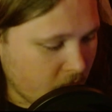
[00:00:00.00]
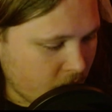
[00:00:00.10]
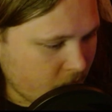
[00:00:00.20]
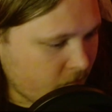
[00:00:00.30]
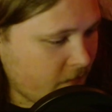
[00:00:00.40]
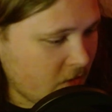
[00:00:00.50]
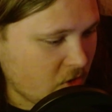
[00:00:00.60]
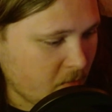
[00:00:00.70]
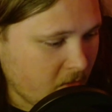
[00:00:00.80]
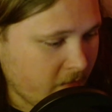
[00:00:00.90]
finish
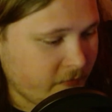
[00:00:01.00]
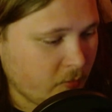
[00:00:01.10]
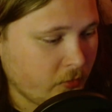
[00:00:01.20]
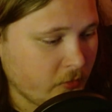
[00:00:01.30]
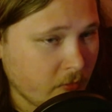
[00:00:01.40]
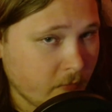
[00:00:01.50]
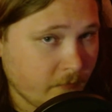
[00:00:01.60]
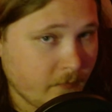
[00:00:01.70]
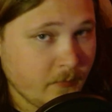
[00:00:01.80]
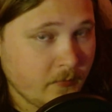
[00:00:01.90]
him off to
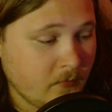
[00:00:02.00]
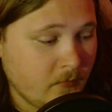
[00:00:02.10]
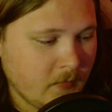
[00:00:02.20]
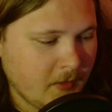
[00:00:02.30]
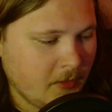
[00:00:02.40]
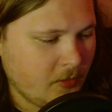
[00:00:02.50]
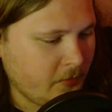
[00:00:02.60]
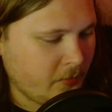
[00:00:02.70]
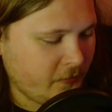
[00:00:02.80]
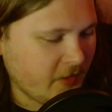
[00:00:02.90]
prove,
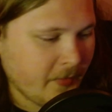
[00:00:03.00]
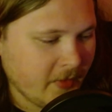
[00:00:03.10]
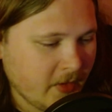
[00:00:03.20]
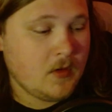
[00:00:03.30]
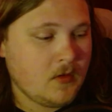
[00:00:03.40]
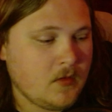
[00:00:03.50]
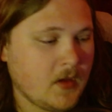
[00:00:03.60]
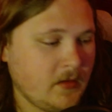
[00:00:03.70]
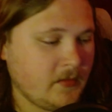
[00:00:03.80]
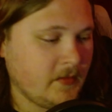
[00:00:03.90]
prove something. Yeah,
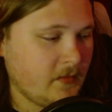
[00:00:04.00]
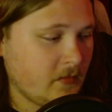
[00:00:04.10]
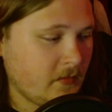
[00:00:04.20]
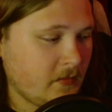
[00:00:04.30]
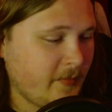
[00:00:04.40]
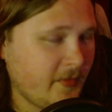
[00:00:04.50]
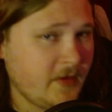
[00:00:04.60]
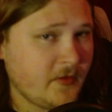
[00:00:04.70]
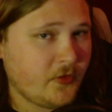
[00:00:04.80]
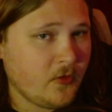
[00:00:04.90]
he said something in
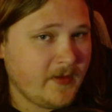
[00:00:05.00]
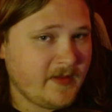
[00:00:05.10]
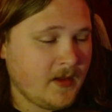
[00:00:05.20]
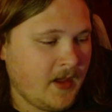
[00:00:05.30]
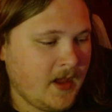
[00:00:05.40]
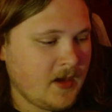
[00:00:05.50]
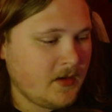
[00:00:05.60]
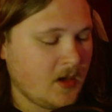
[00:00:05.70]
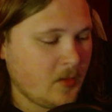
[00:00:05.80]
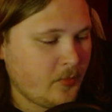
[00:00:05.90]
the story is not
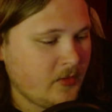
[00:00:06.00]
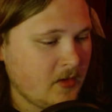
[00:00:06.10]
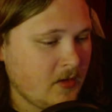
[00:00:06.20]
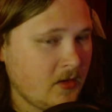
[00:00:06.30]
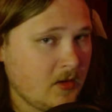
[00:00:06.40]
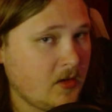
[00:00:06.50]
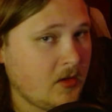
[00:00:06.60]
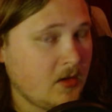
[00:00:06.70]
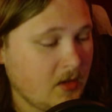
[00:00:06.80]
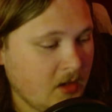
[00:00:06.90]
adding up.
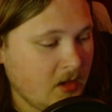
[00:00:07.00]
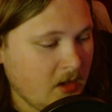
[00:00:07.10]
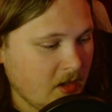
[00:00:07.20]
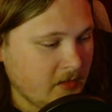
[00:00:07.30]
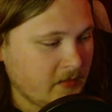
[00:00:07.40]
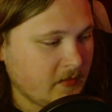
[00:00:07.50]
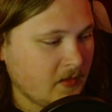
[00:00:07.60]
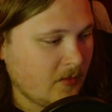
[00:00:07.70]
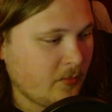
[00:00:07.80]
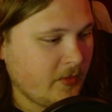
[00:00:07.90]
And he
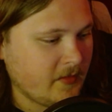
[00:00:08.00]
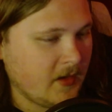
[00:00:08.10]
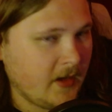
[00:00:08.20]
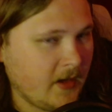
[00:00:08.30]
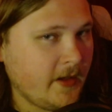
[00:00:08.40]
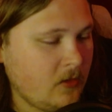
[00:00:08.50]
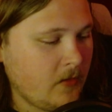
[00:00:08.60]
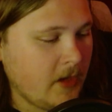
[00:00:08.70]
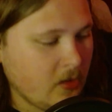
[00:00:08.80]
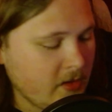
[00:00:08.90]
said, I like you,
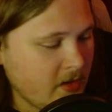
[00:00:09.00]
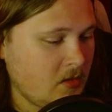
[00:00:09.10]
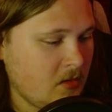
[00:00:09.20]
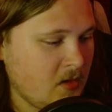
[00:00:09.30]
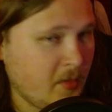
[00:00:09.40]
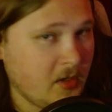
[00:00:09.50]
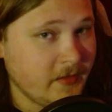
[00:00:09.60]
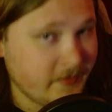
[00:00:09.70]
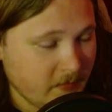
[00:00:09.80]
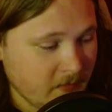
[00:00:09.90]
Harry, and I'm going to
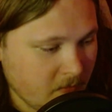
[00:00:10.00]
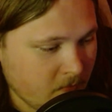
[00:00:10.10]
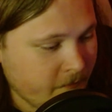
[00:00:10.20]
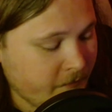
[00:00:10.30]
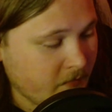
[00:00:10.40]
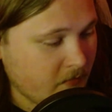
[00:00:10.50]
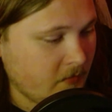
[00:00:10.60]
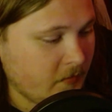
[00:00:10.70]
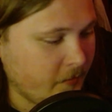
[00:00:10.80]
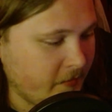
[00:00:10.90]
listen to you.
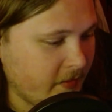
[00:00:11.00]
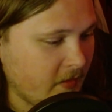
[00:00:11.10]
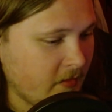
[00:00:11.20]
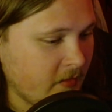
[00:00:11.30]
So he said,